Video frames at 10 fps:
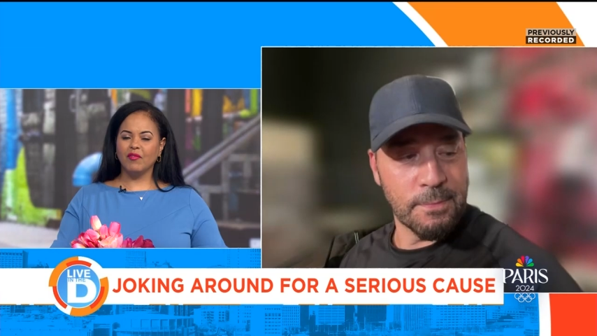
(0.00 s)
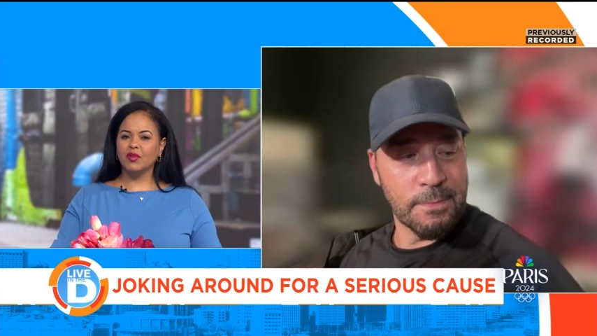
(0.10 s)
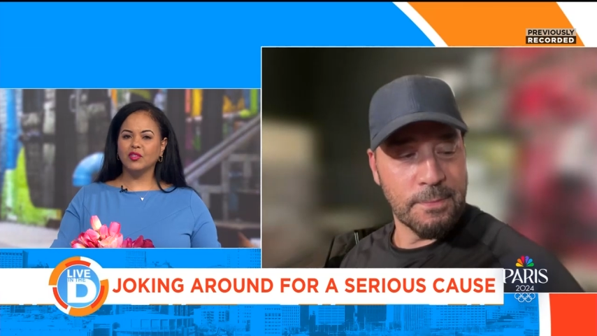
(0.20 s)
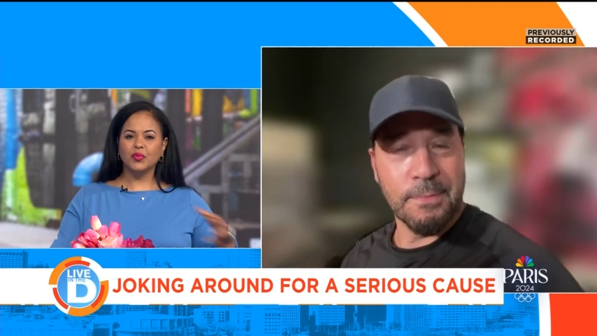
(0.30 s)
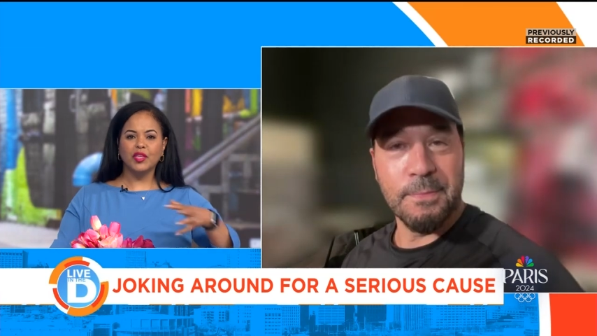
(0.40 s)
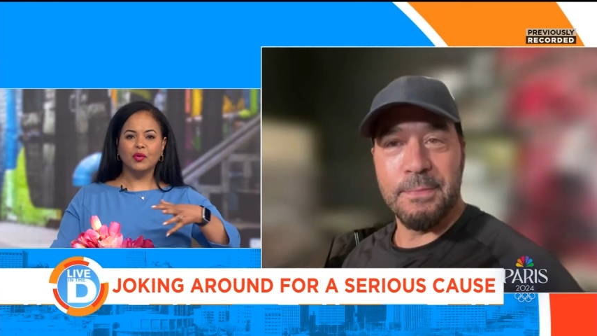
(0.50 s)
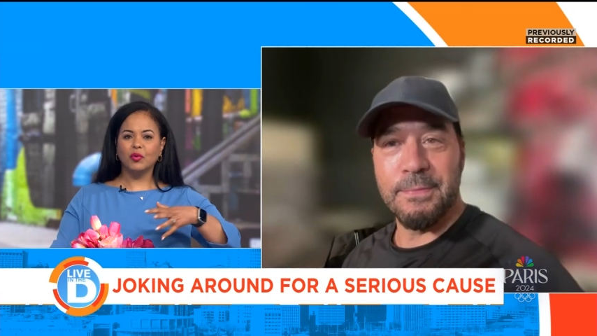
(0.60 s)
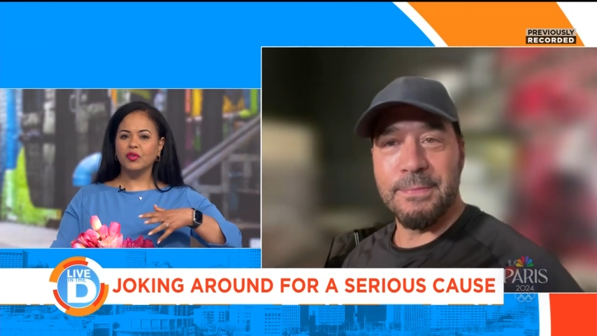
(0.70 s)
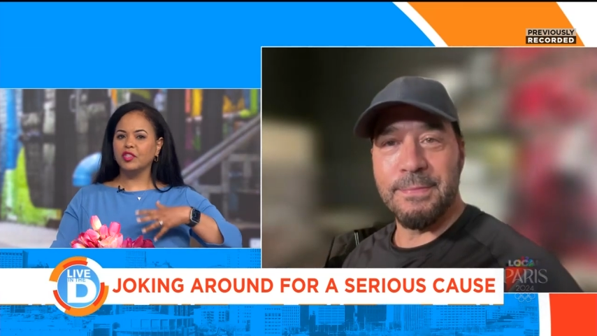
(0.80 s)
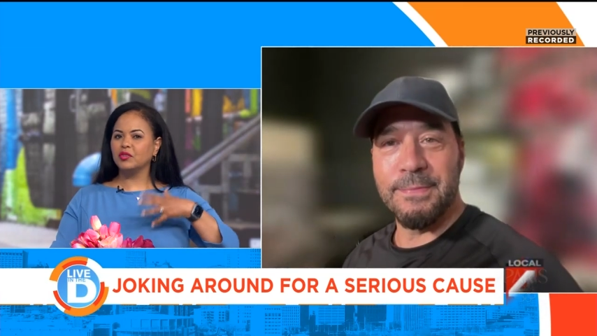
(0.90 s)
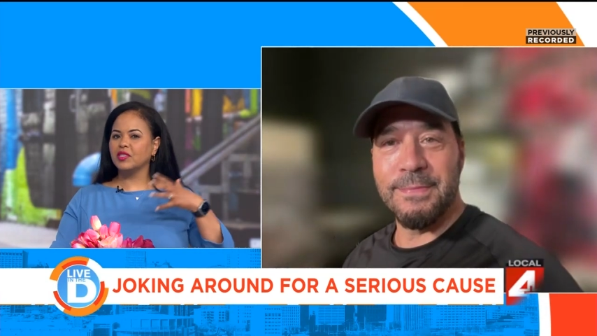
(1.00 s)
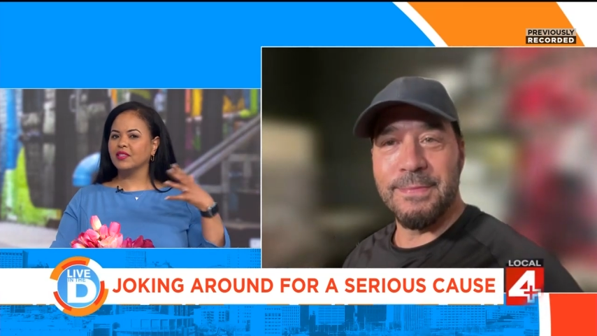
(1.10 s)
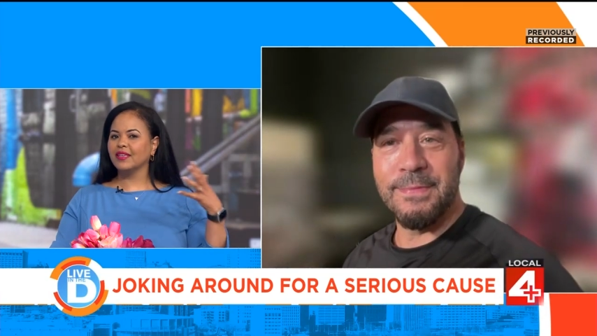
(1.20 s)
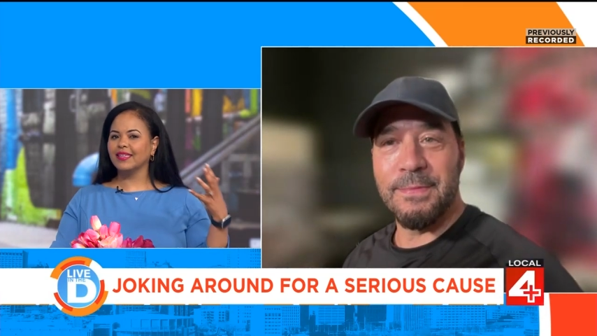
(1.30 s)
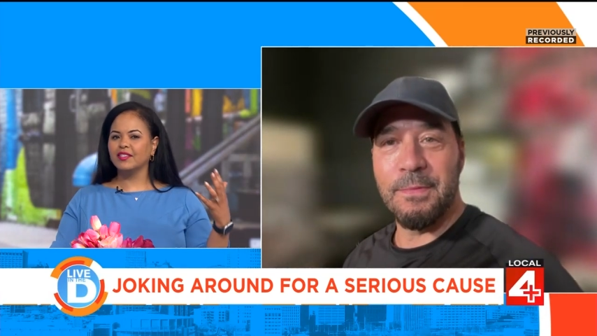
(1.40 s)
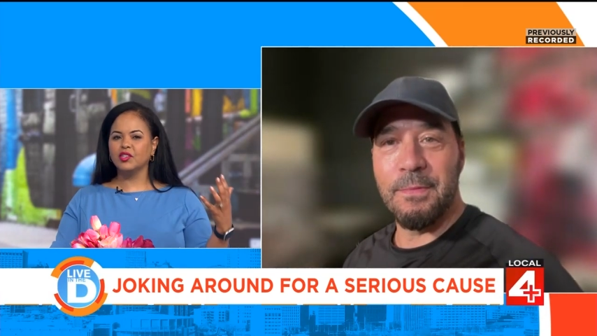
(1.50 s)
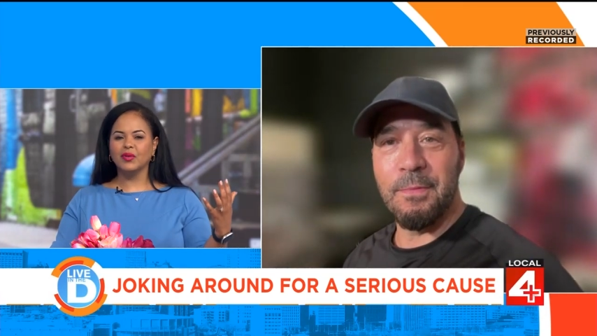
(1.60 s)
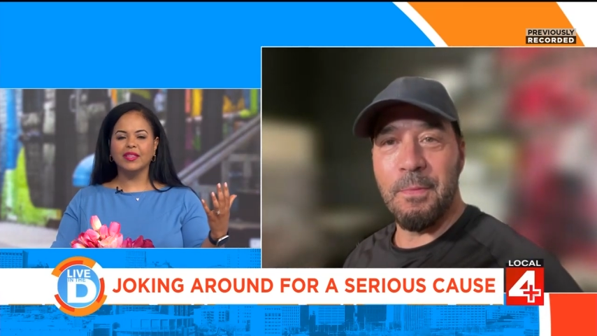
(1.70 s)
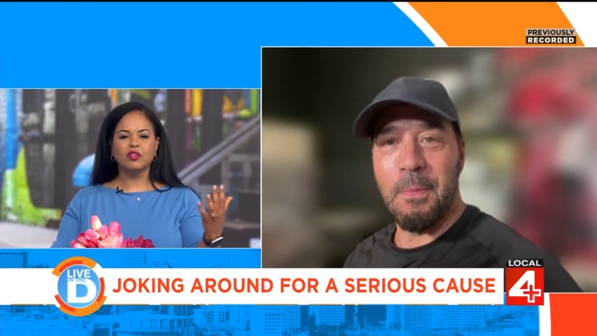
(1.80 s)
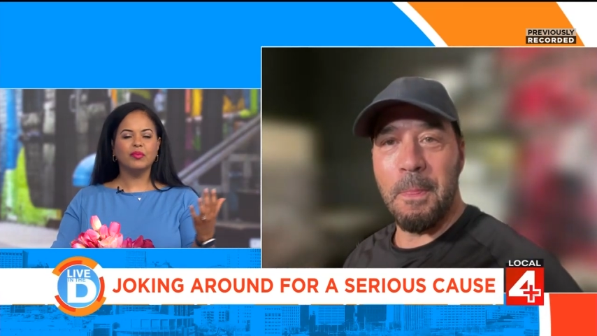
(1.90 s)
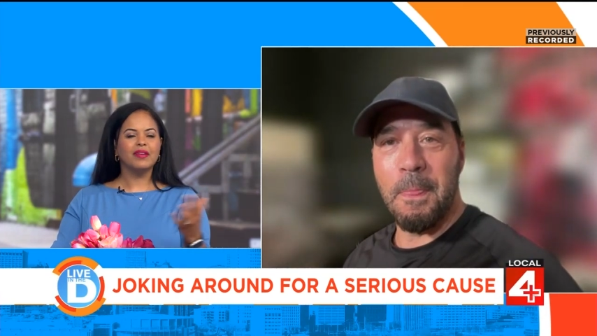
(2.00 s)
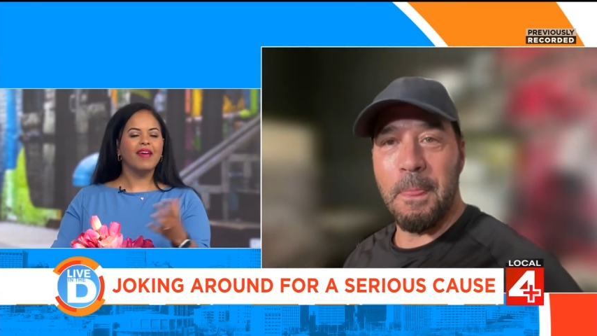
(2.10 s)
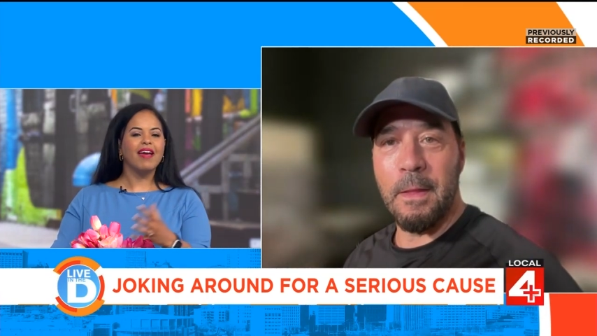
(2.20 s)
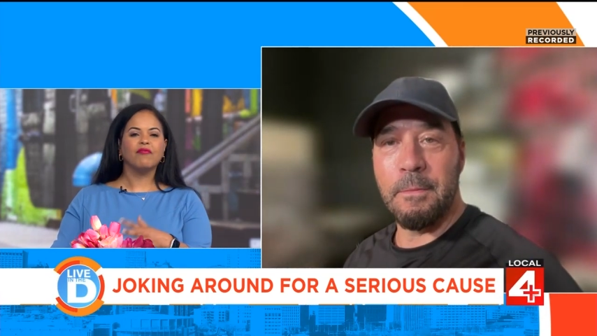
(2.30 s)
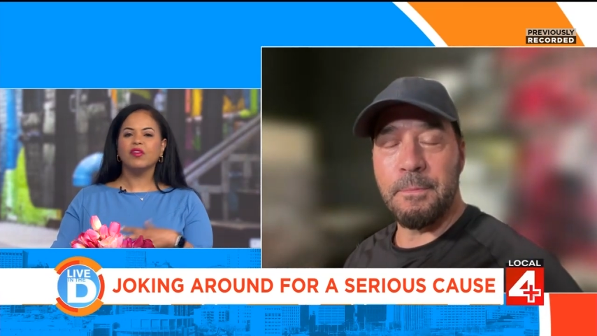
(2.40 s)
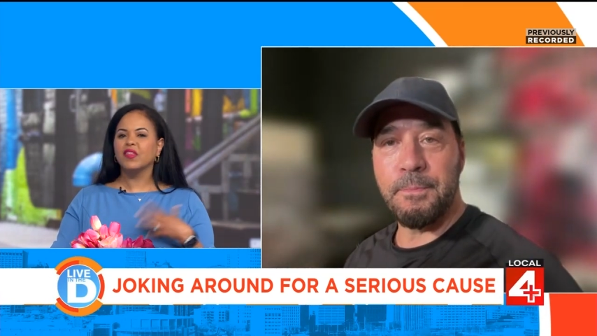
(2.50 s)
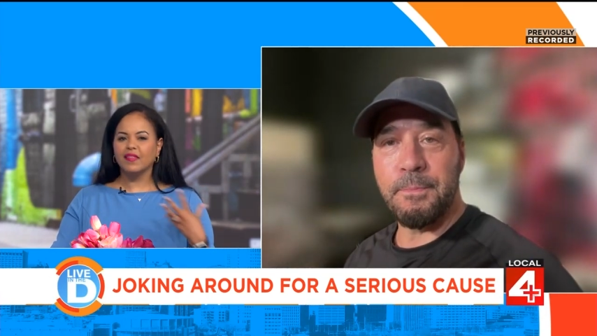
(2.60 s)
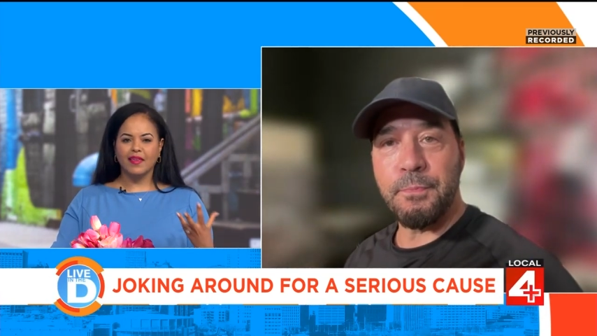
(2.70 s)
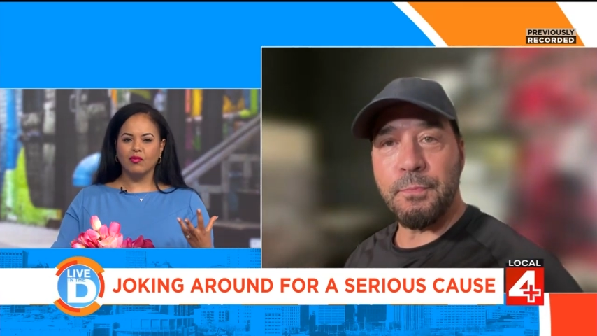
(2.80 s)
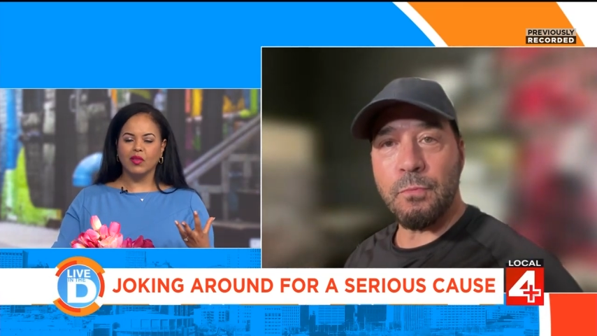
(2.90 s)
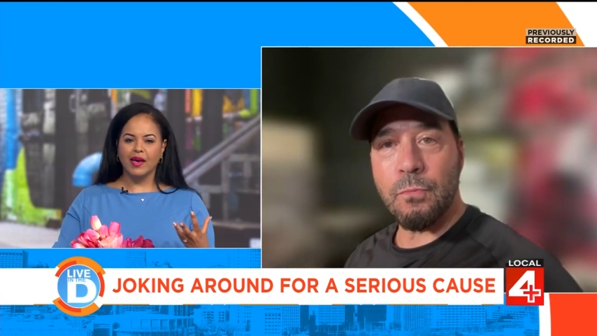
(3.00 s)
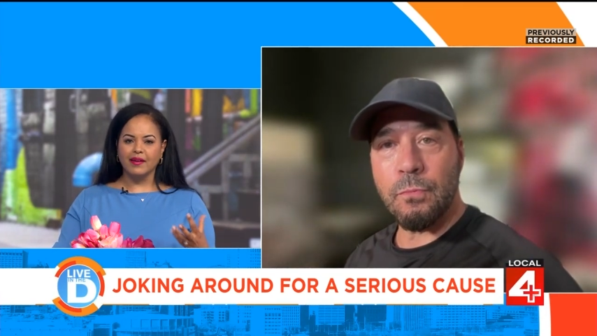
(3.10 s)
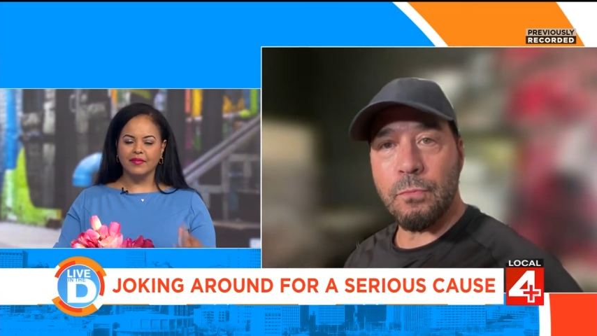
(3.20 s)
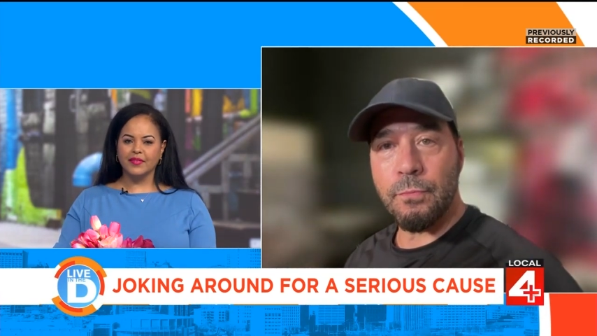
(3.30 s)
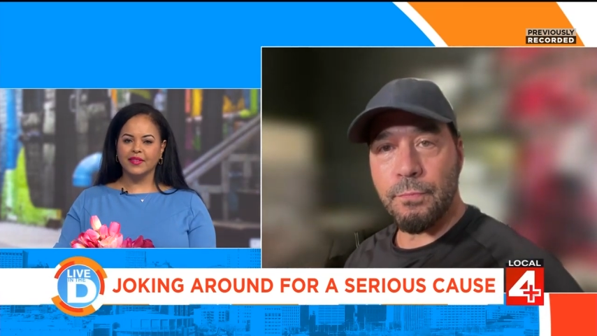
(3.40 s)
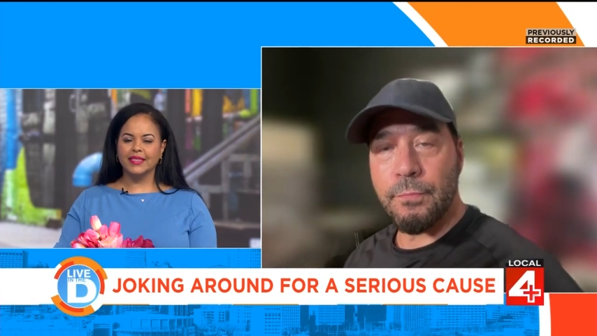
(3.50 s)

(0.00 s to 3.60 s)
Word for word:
Speaker 1: you. And it's really cool that you still get to do a little bit of everything that you love.